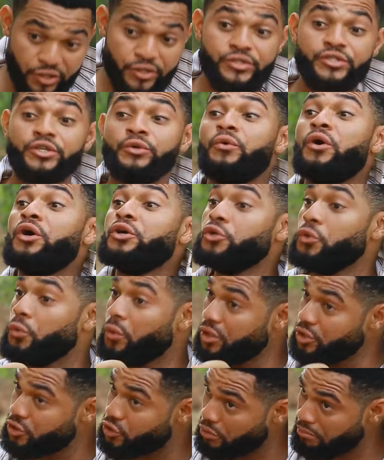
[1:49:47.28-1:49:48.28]
she's the one you
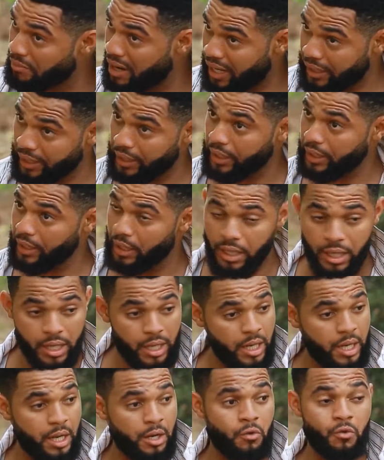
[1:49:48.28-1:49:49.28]
want to marry,
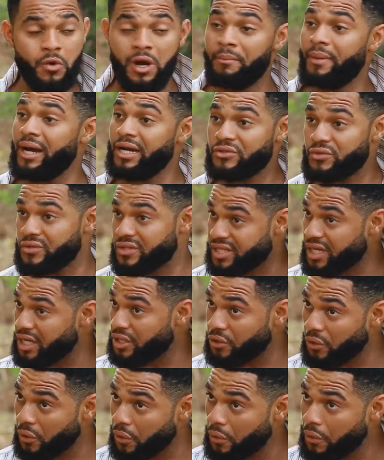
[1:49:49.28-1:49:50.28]
who am I to say
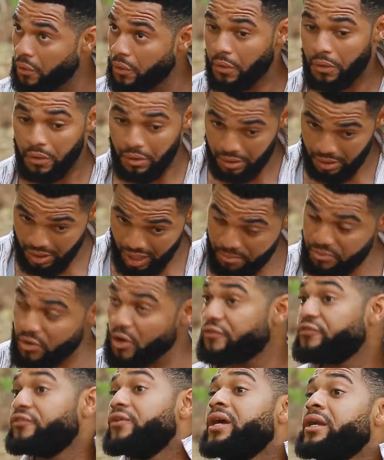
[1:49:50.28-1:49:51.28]
no? I'm
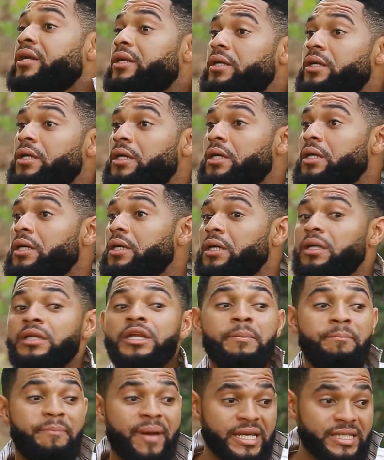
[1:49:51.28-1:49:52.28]
your friend.
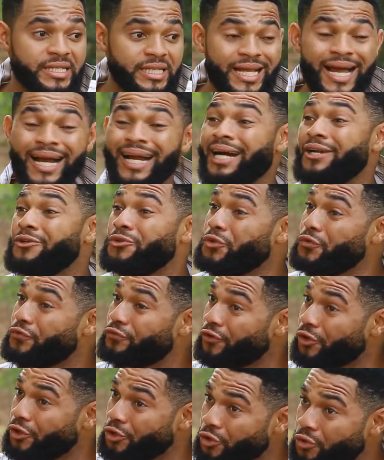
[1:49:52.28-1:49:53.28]
The best thing I can do
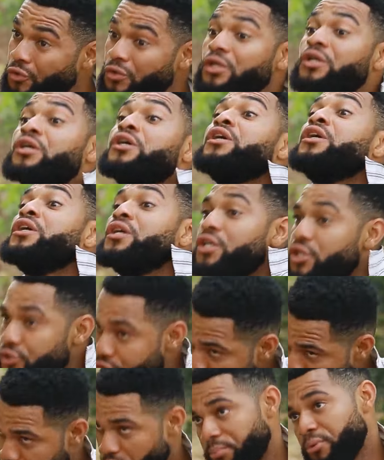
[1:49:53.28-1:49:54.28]
for you is
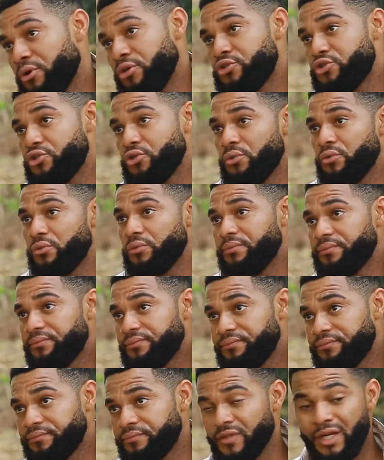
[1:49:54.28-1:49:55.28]
to support you.
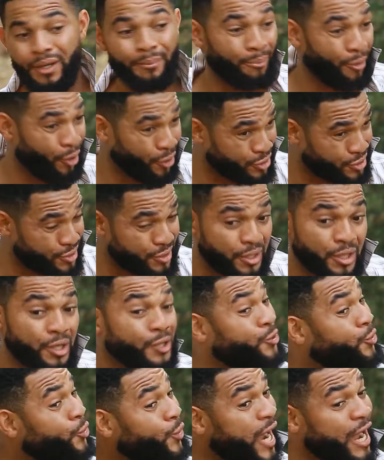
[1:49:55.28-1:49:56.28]
But
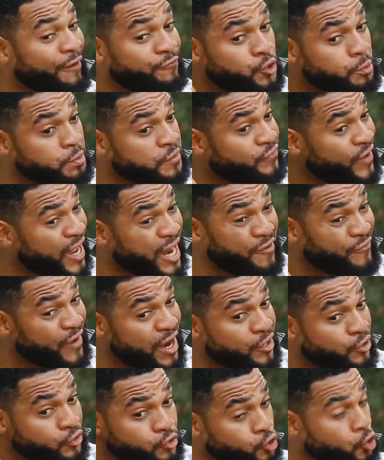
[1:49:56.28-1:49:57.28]
you have to be very,
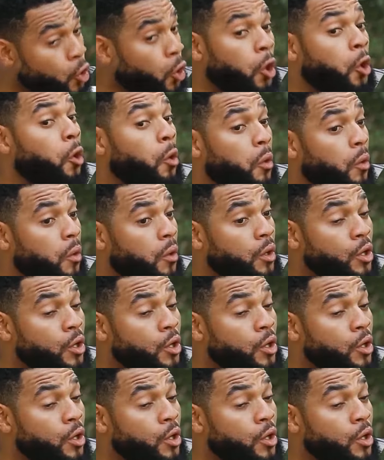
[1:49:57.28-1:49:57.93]
very sure.